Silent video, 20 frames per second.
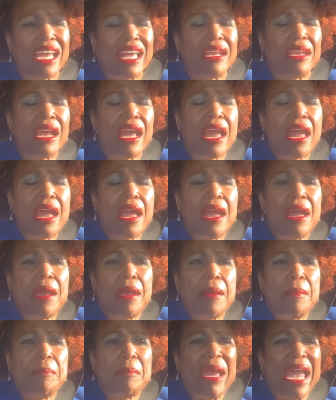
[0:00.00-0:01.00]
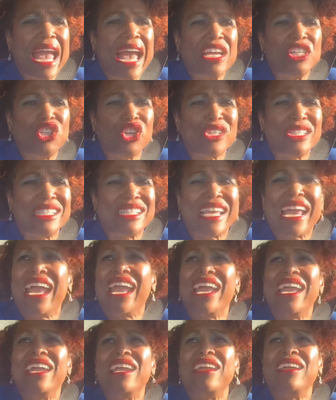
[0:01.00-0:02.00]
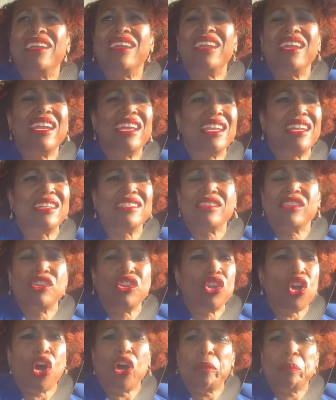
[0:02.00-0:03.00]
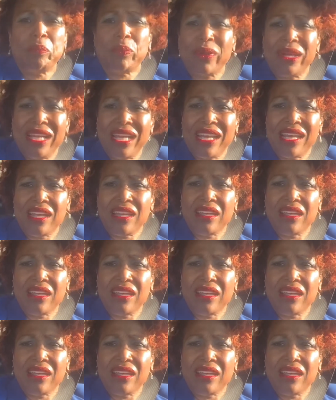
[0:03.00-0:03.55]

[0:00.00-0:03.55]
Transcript: And may I just say, it is not pretty.